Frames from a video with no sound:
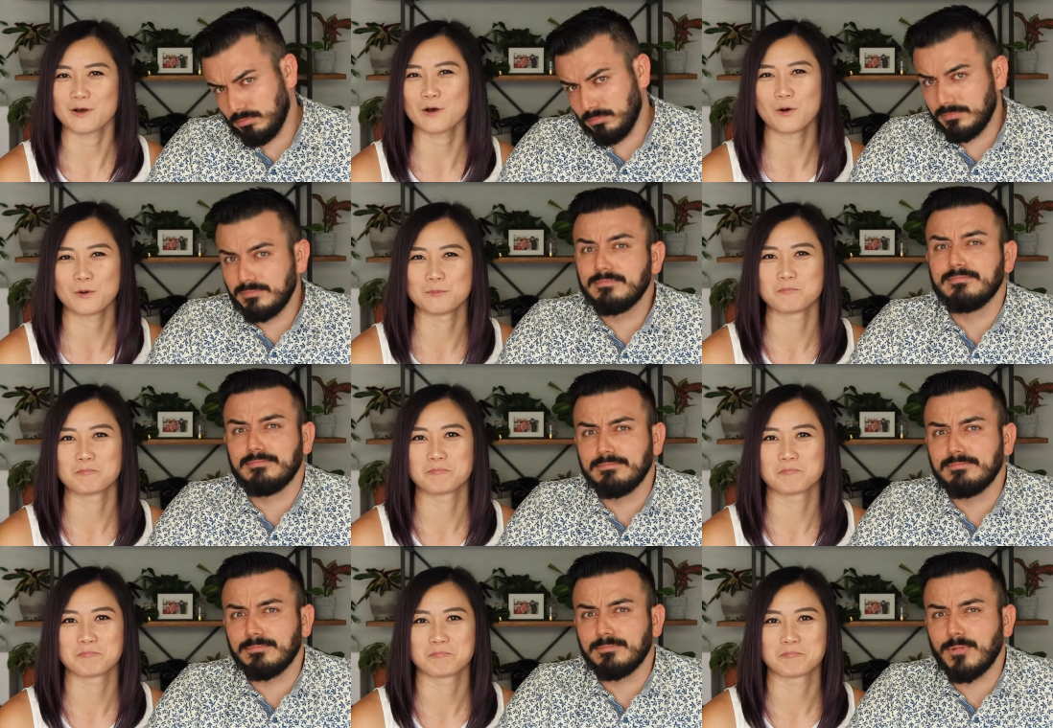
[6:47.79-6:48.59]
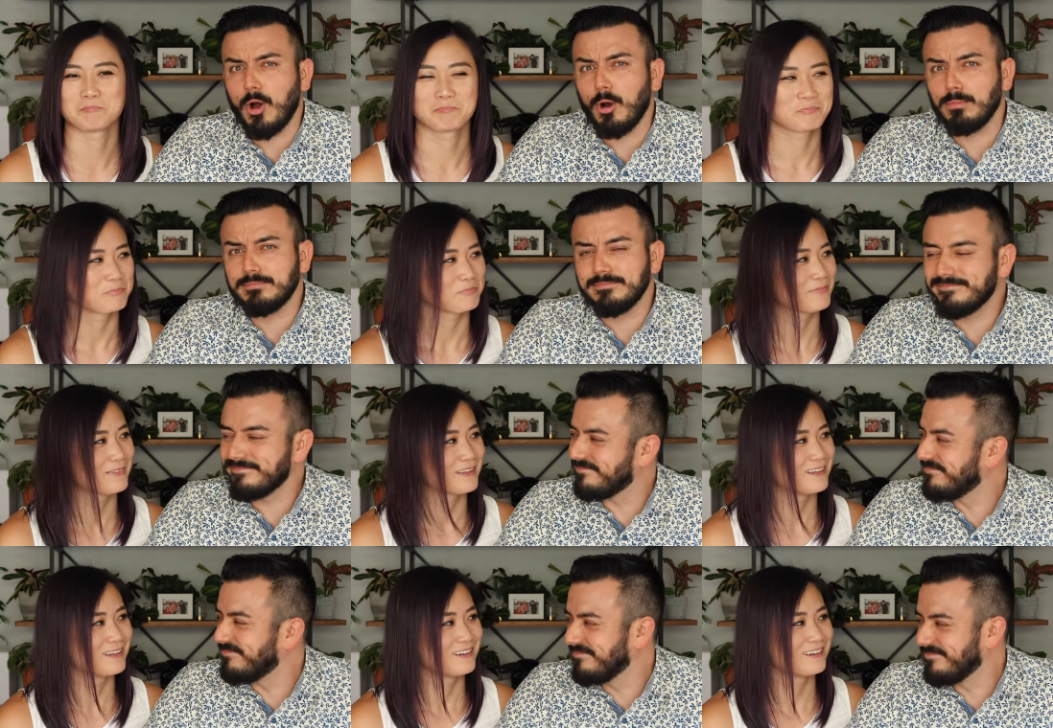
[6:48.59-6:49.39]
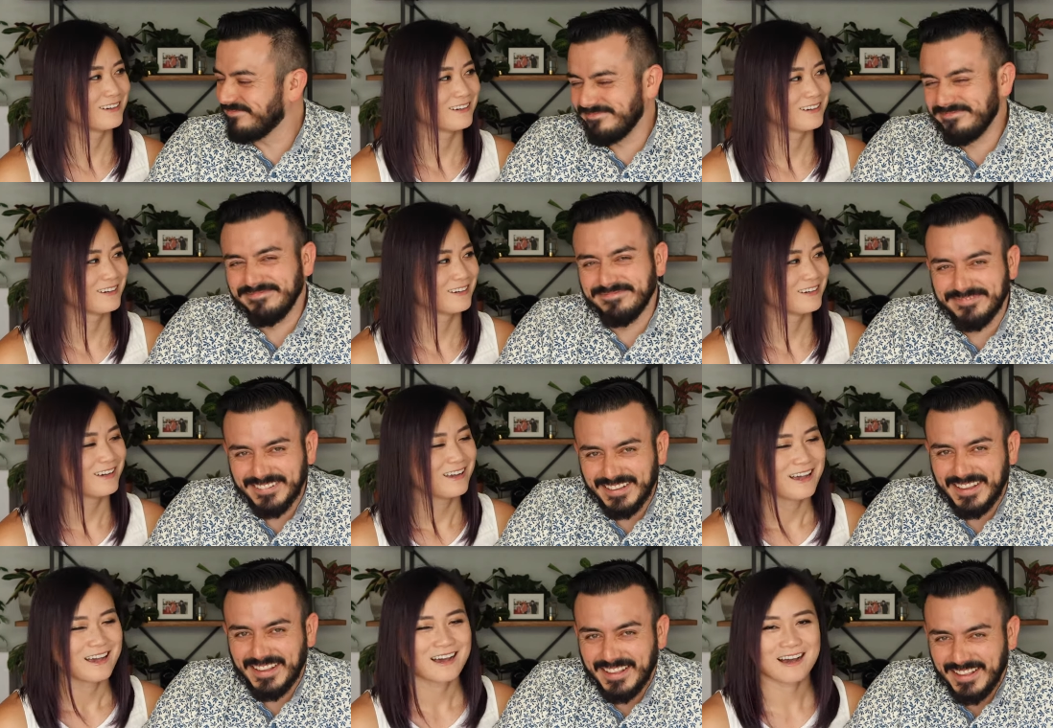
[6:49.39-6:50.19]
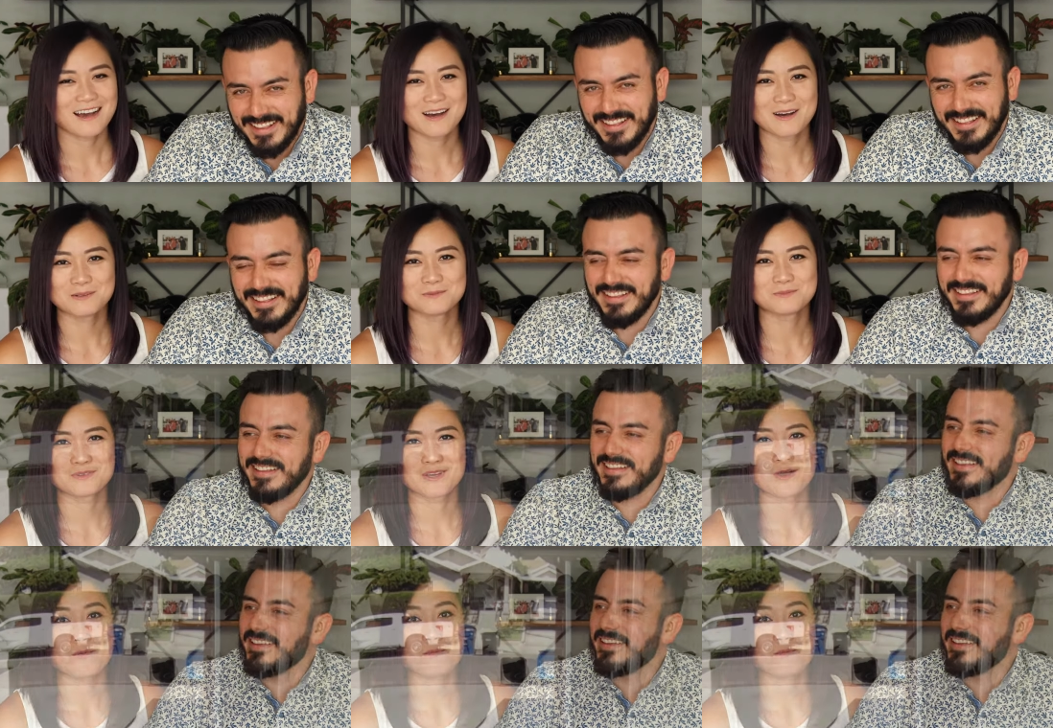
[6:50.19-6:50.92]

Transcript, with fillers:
Speaker 1: Home. Home. Um,